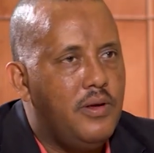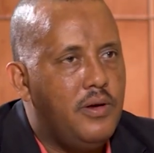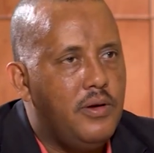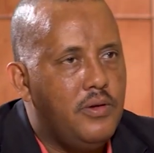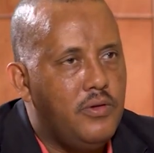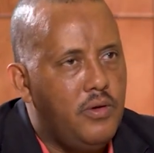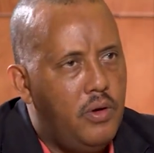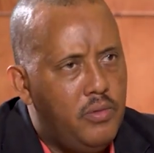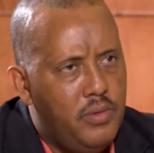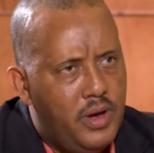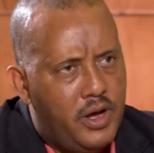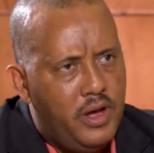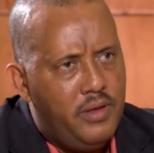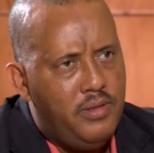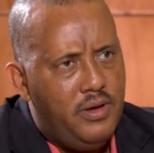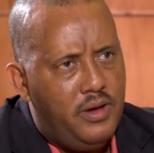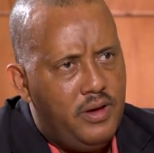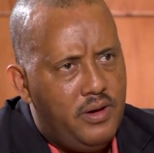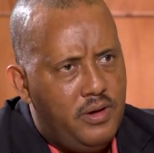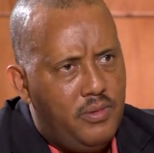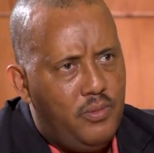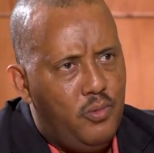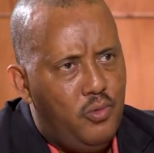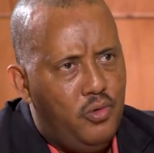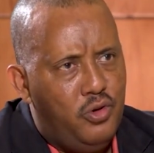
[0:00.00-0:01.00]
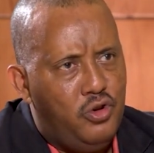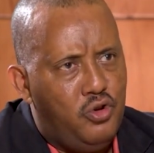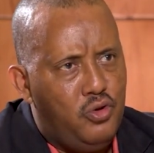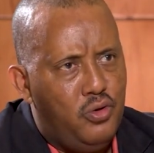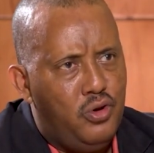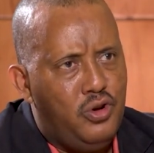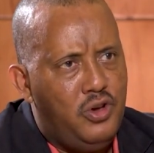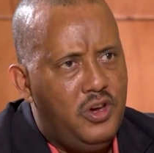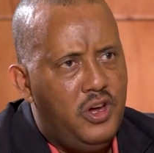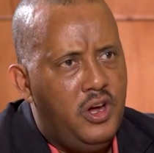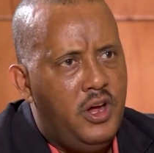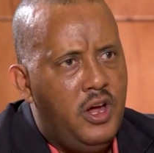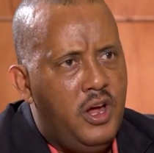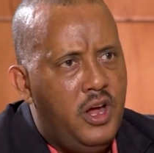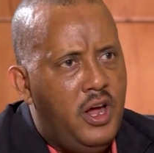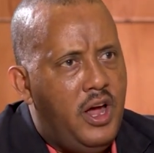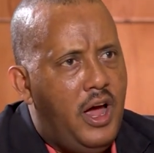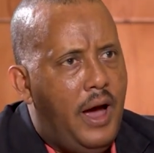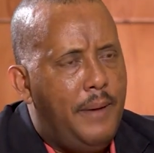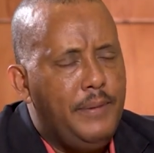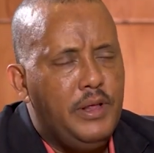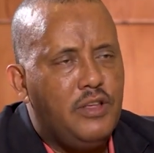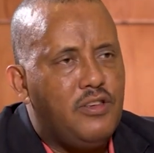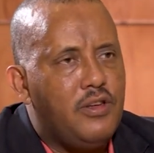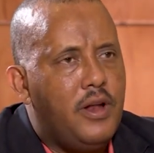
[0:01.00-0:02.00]
So we, could, we should,
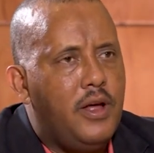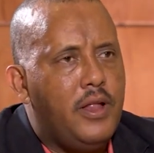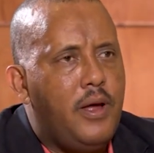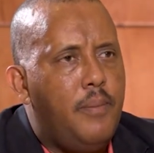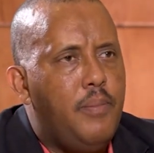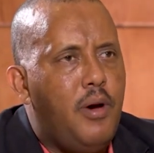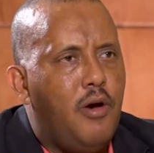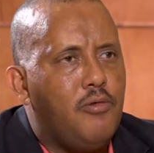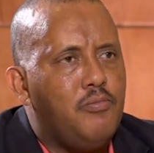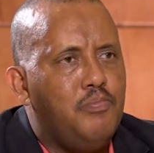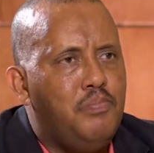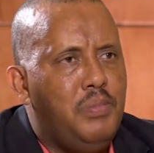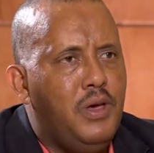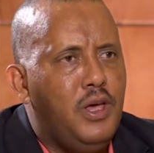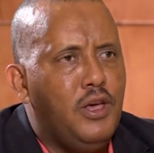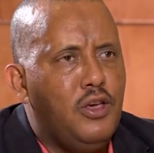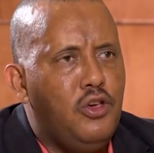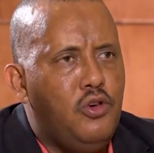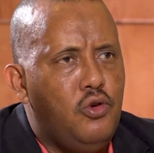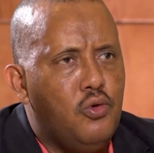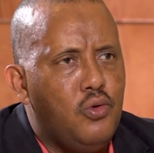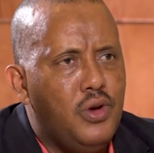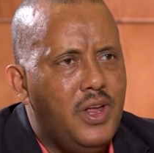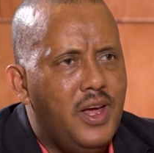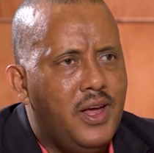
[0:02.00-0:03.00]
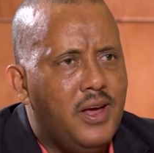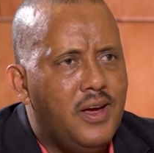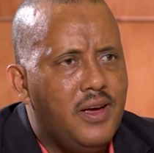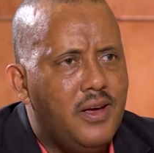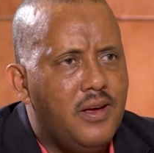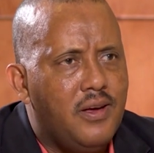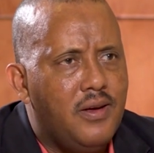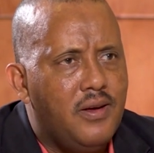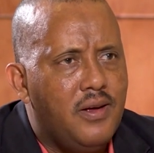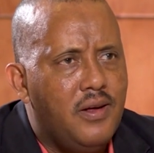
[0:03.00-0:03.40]
I mean, it's not about being unique.